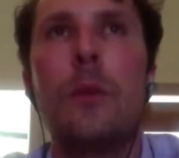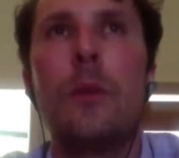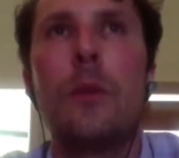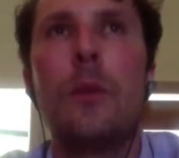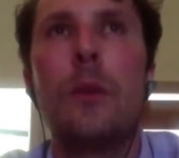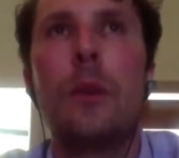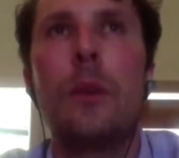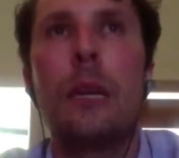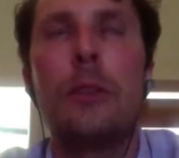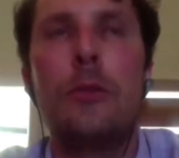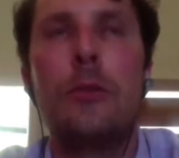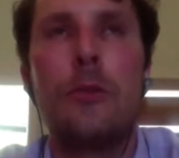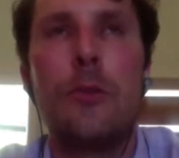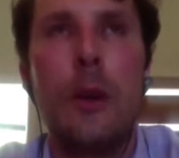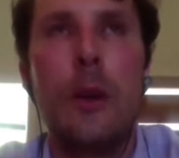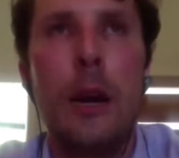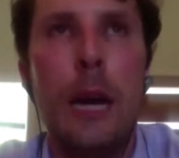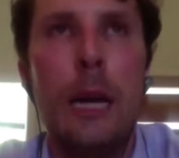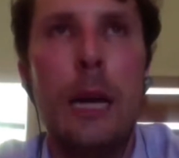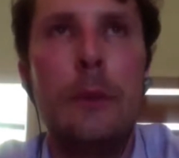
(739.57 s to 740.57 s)
it
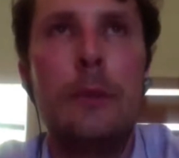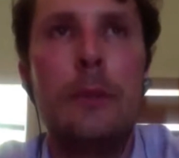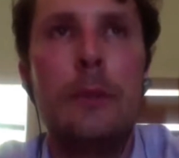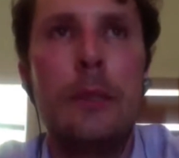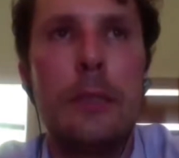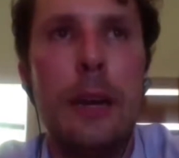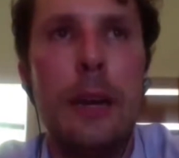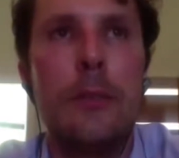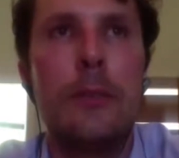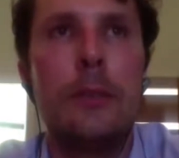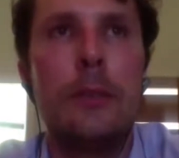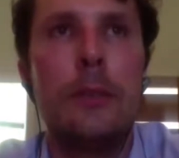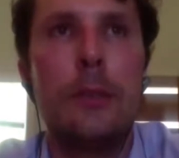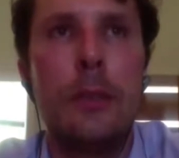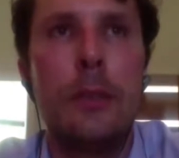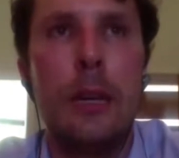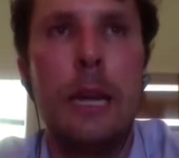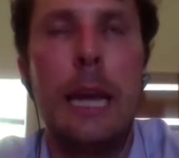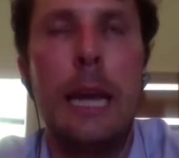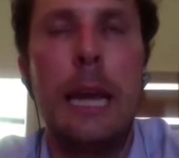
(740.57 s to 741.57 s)
drives 700
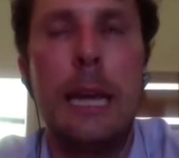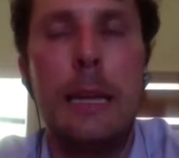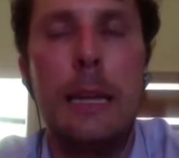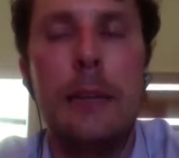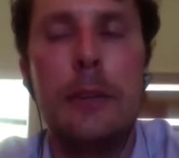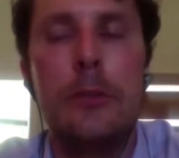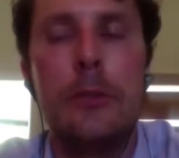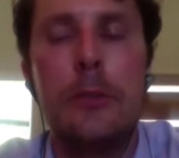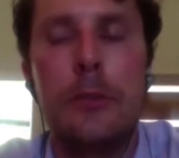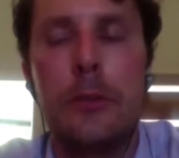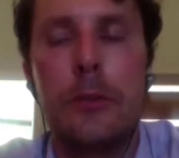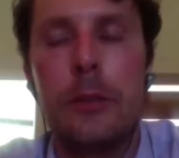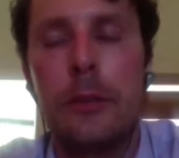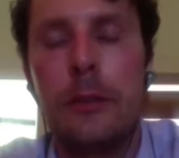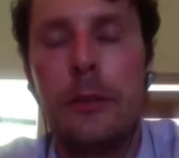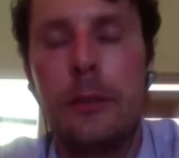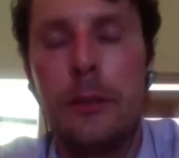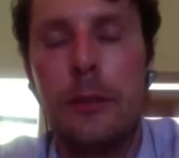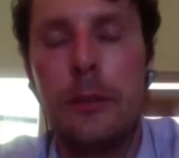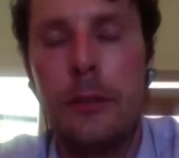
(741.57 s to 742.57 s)
to 800
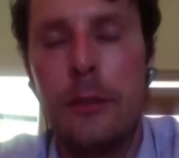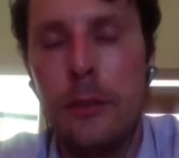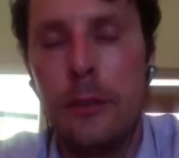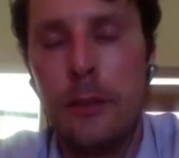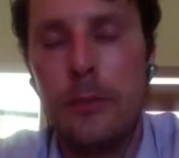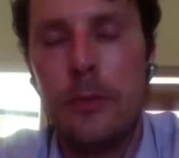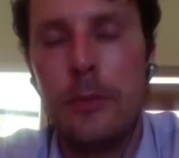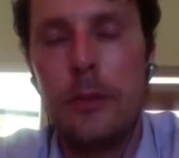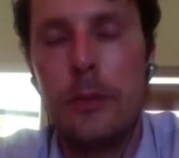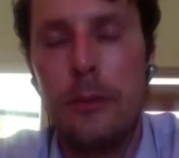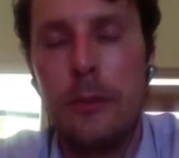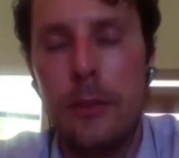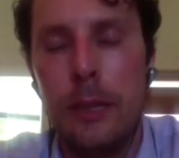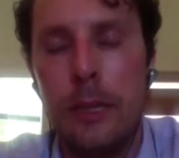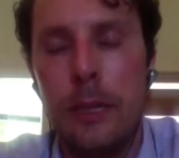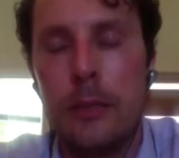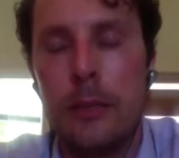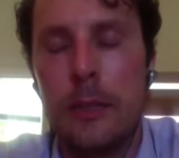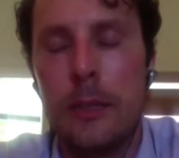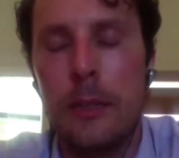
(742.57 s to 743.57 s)
different
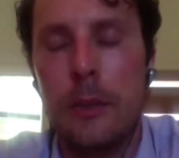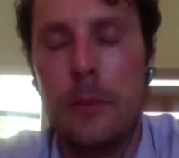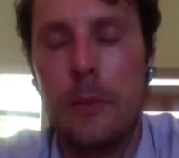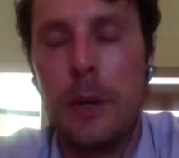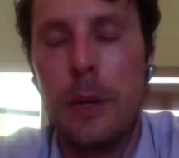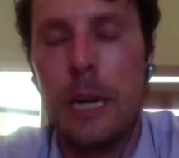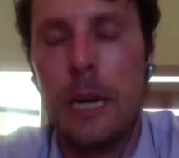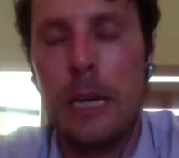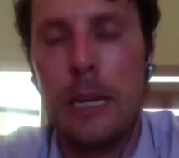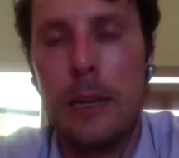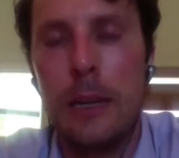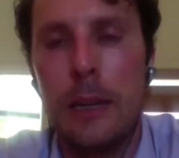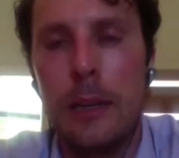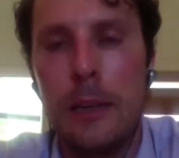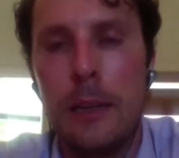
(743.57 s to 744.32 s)
things in the body.